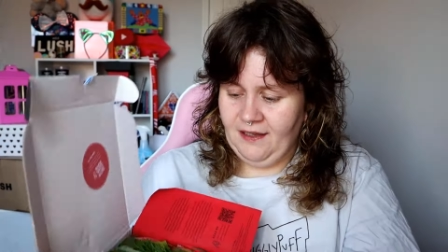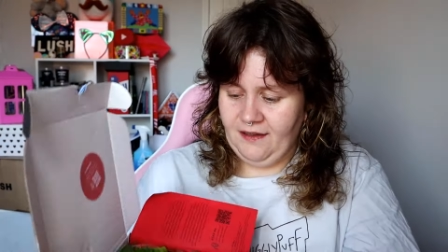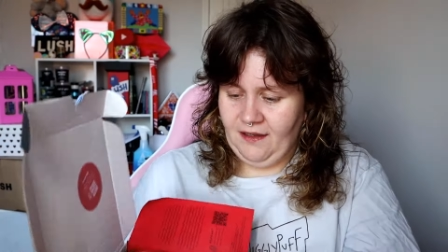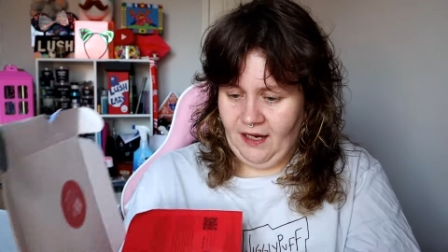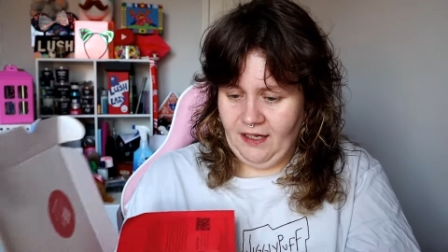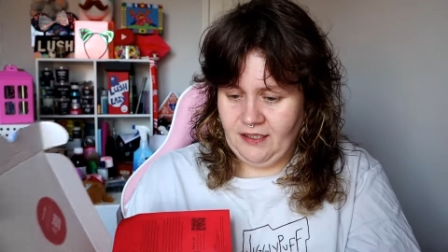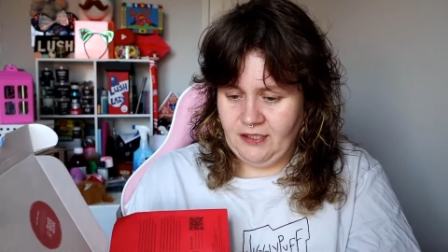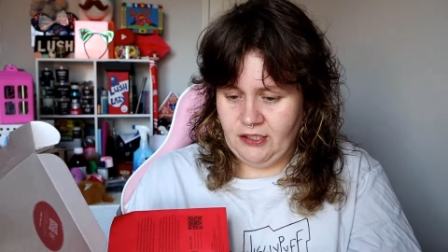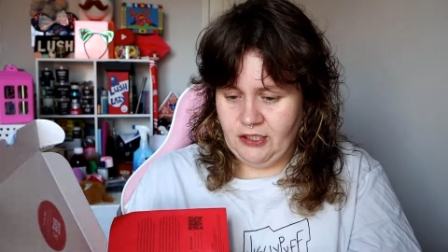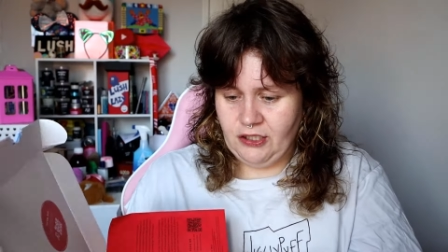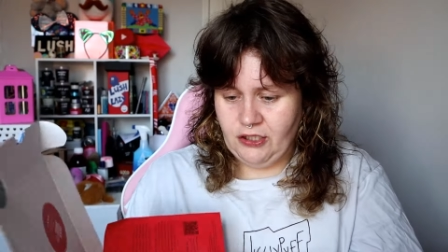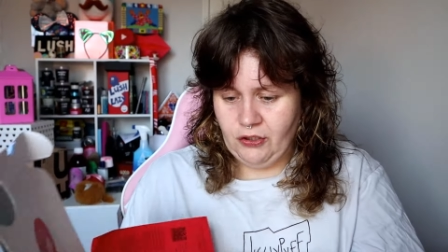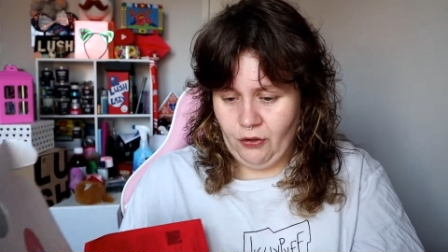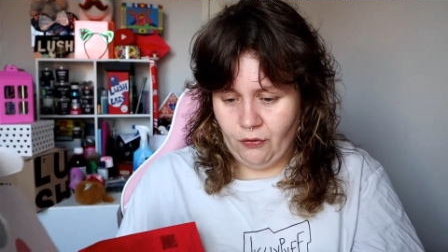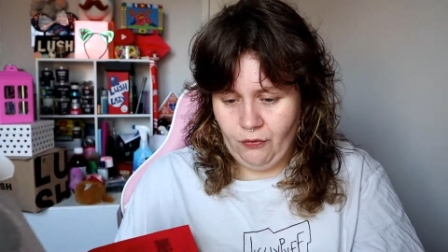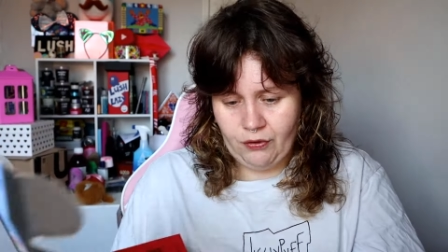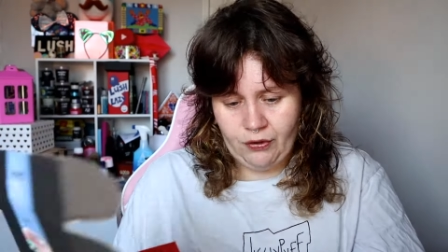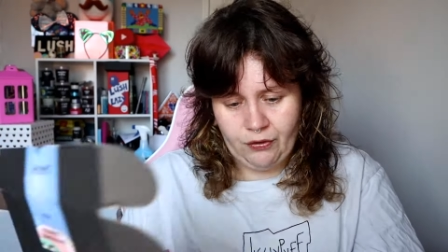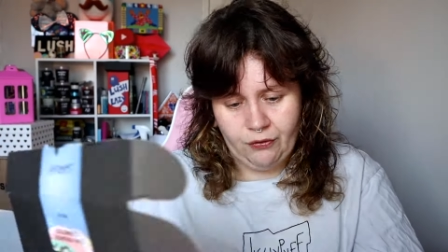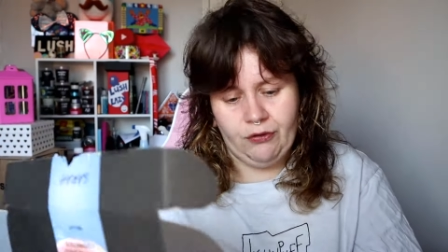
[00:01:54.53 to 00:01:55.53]
That is
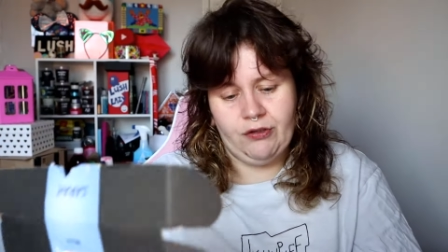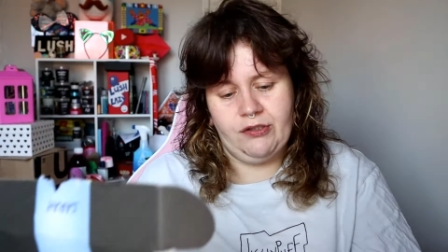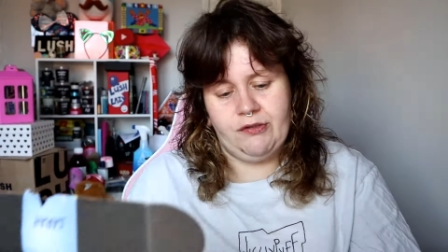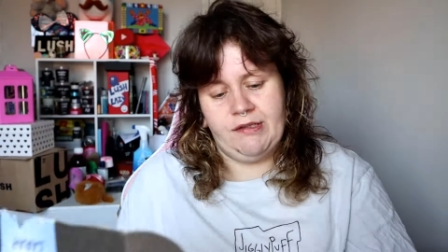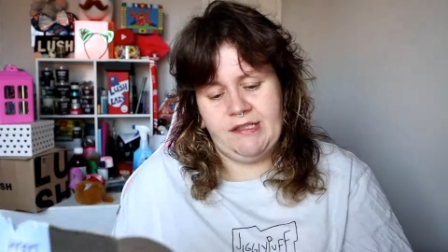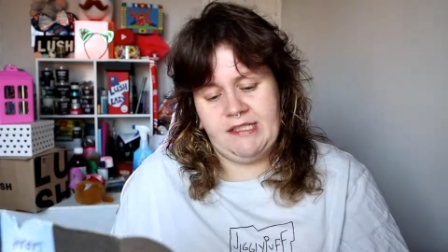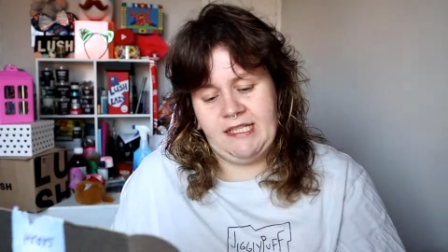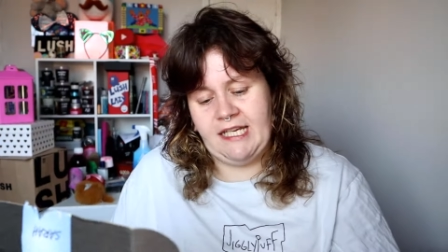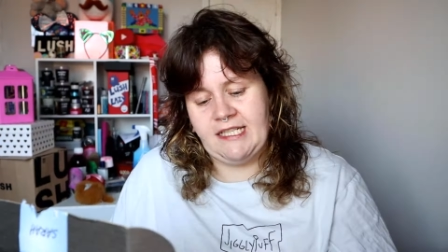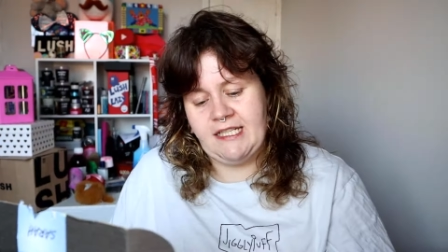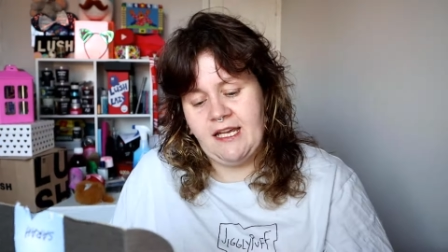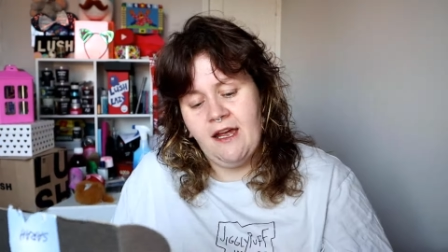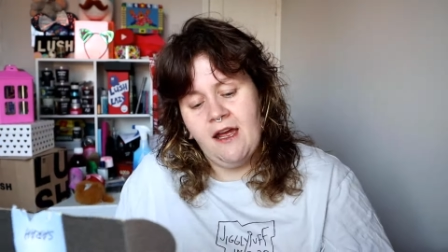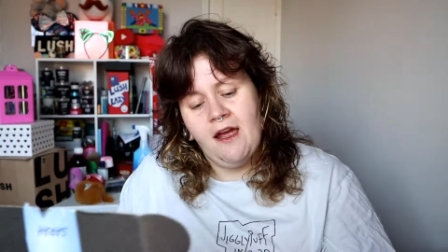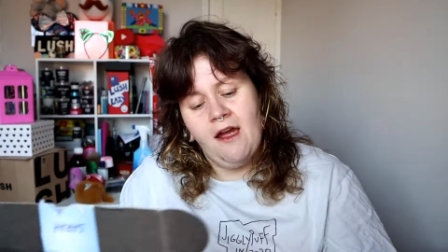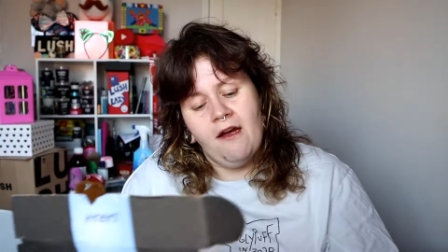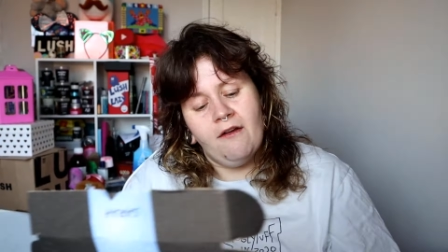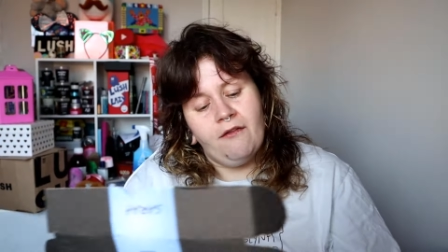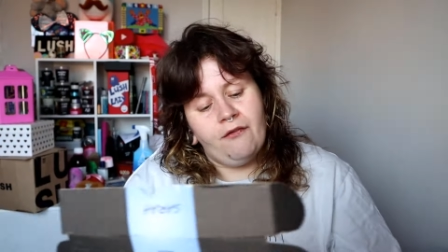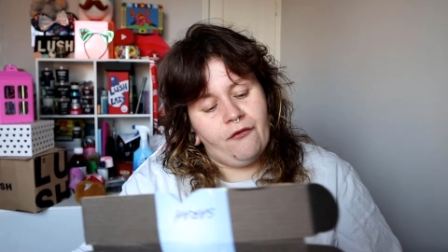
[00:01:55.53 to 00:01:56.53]
so cool. So it says,
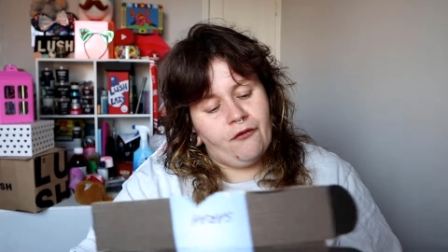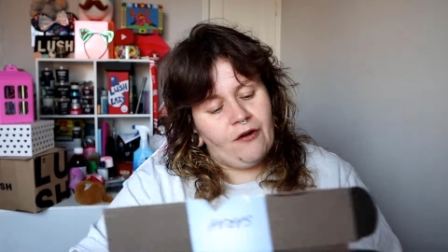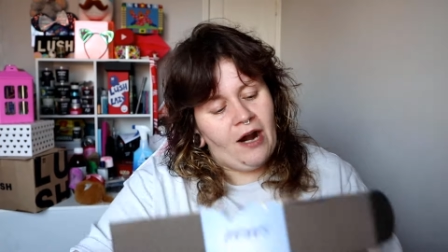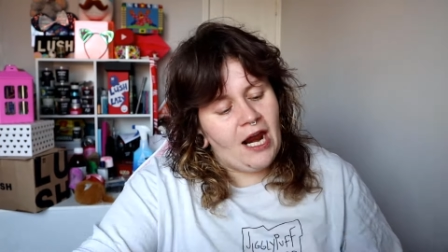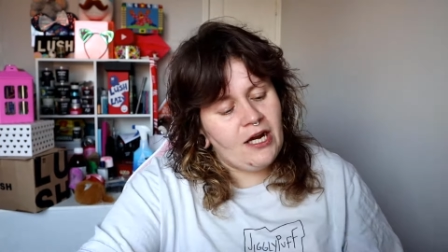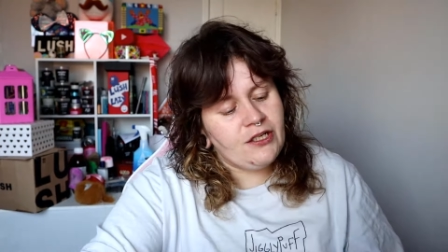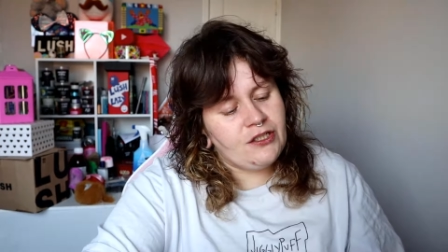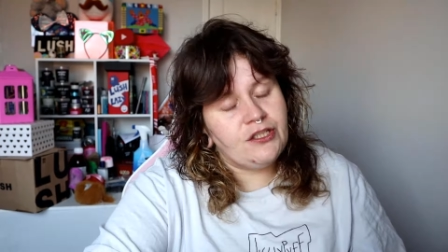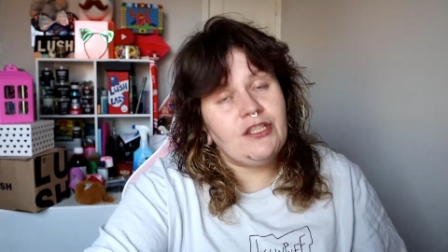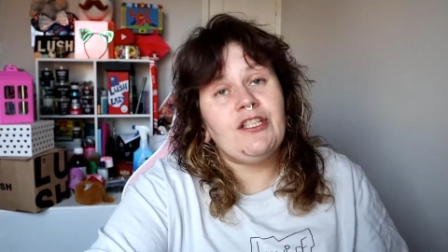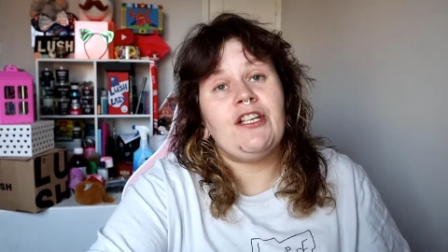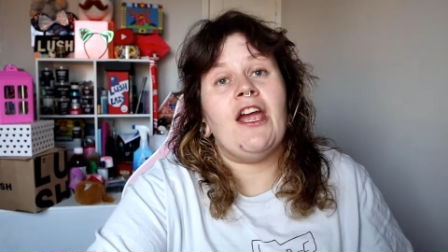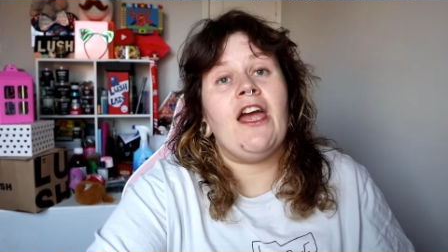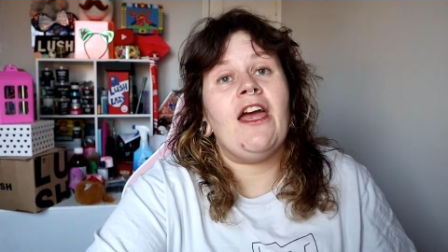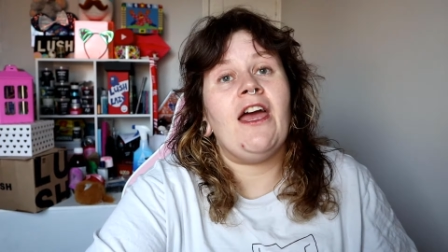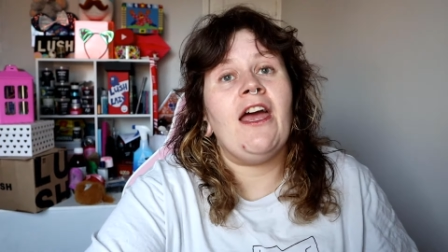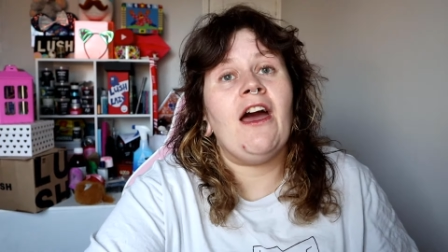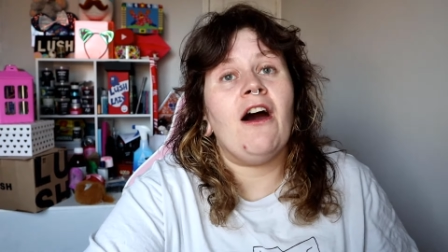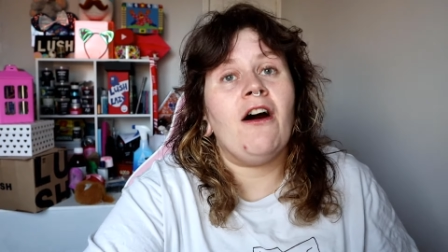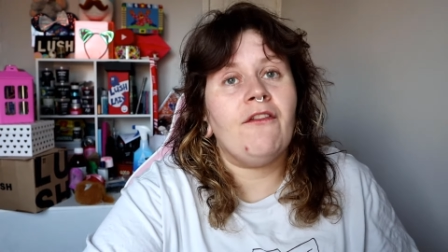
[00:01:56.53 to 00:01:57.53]
Fresh
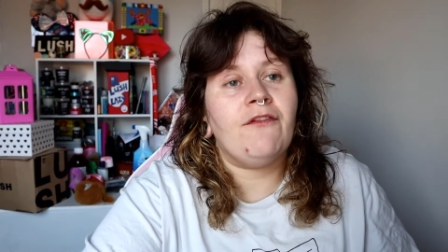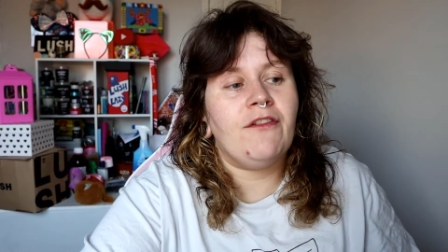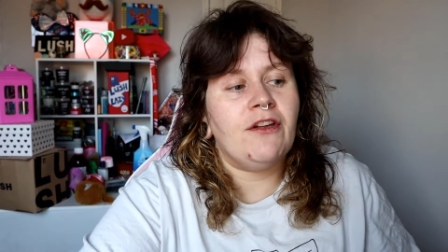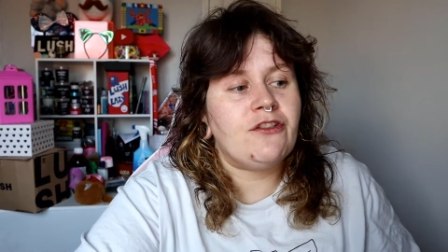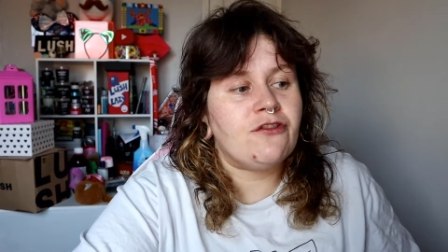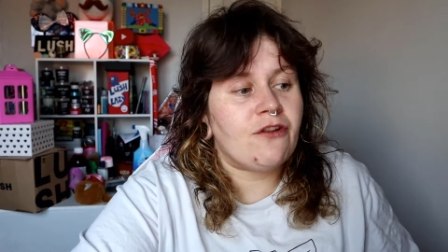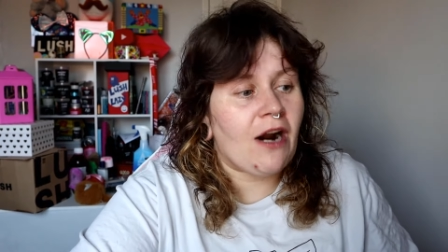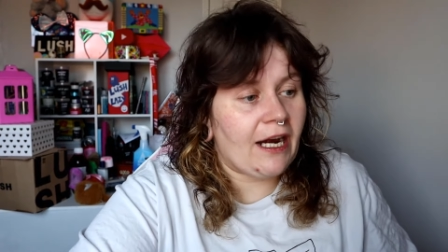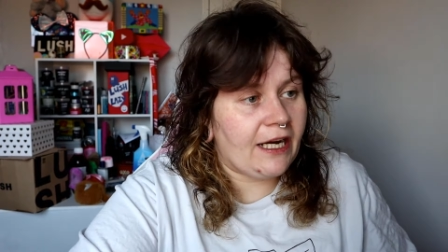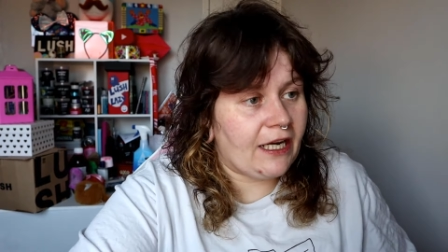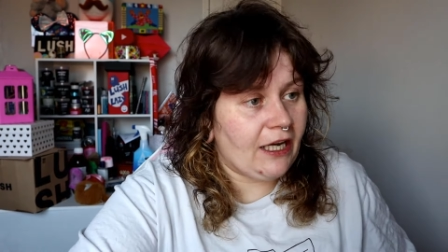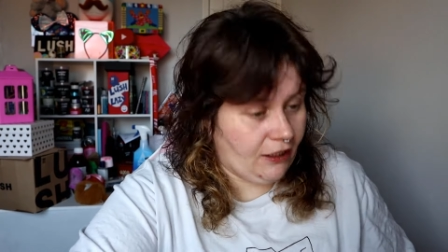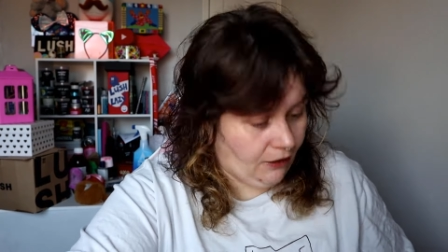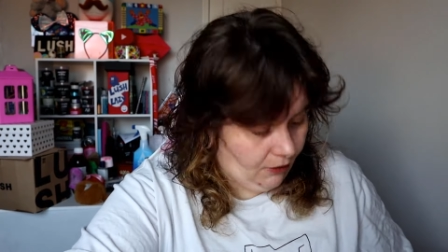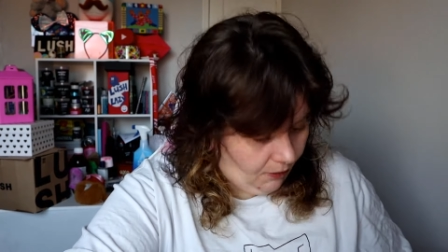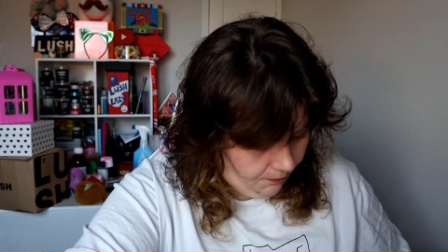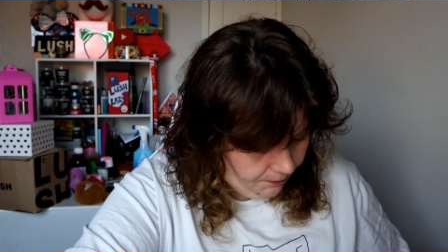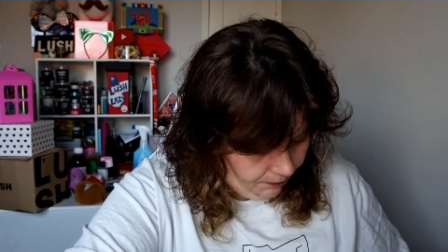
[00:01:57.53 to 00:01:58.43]
Year of the Dragon